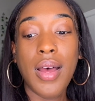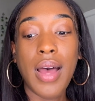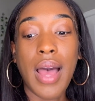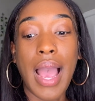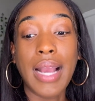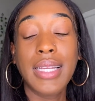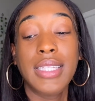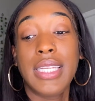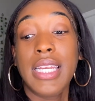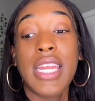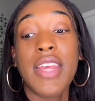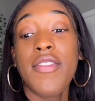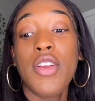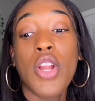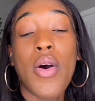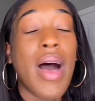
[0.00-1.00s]
I didn't
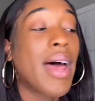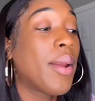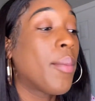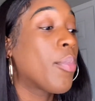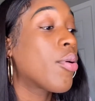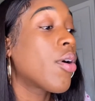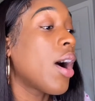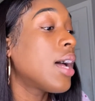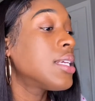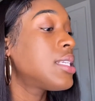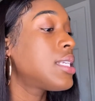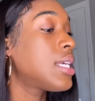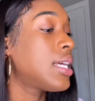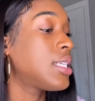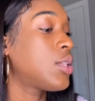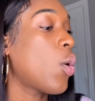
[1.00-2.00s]
even know how to
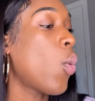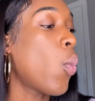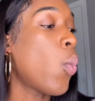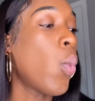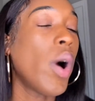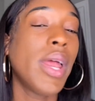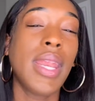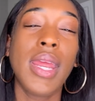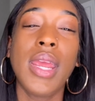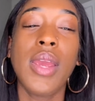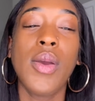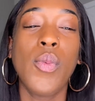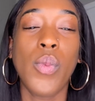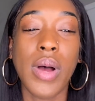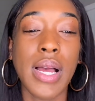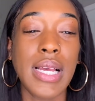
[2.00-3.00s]
process what it
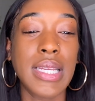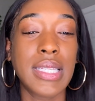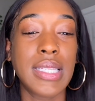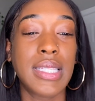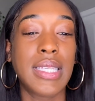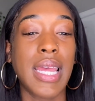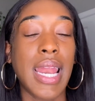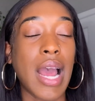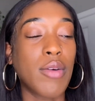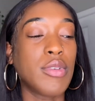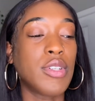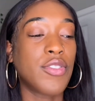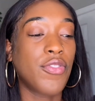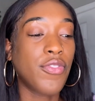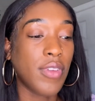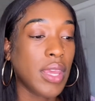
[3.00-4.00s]
was that I
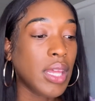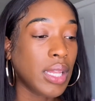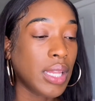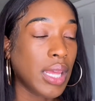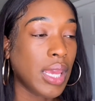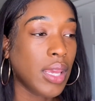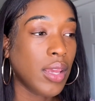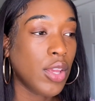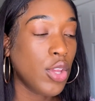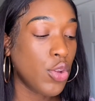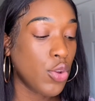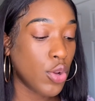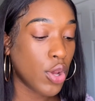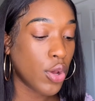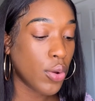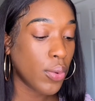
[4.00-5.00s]
was feeling, you
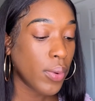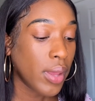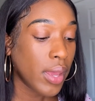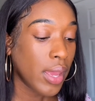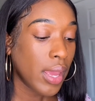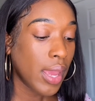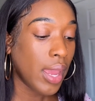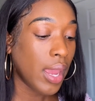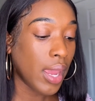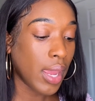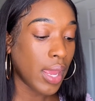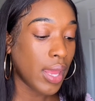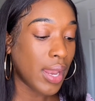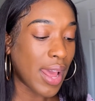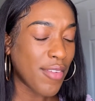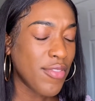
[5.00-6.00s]
know?
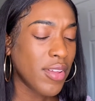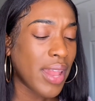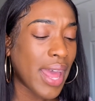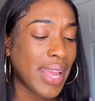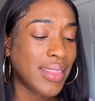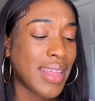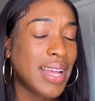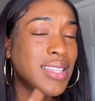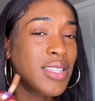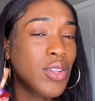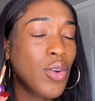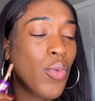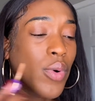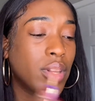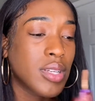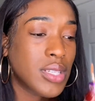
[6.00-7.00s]
And I feel like that's the
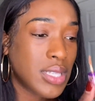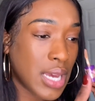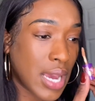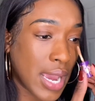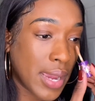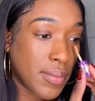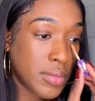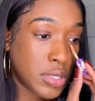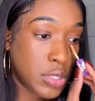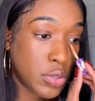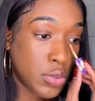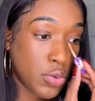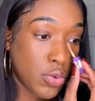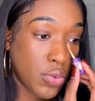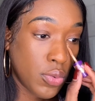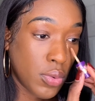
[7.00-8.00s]
worst time
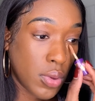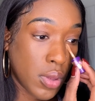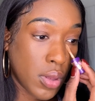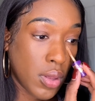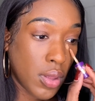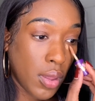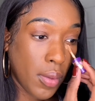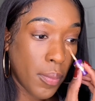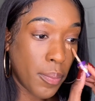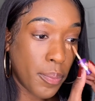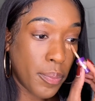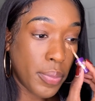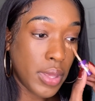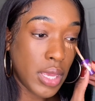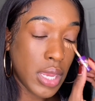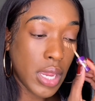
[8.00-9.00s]
to
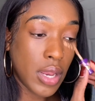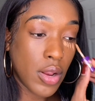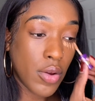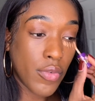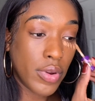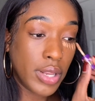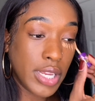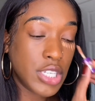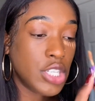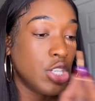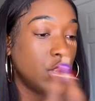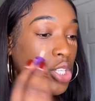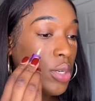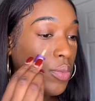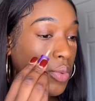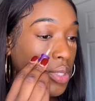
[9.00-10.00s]
be in a
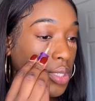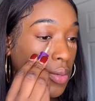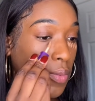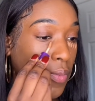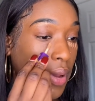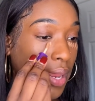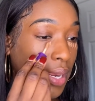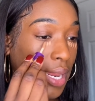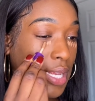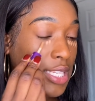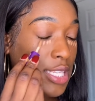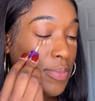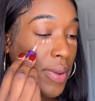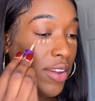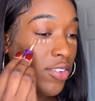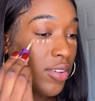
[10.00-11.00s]
relationship with someone,
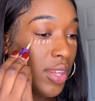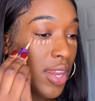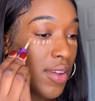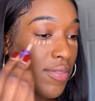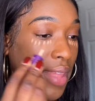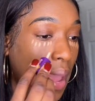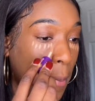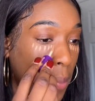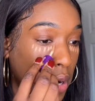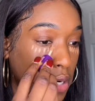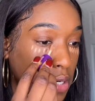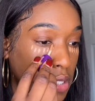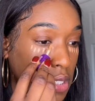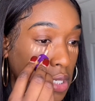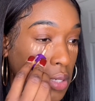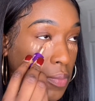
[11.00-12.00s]
especially if that
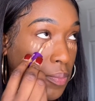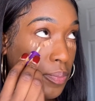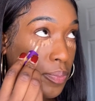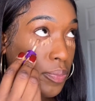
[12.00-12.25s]
person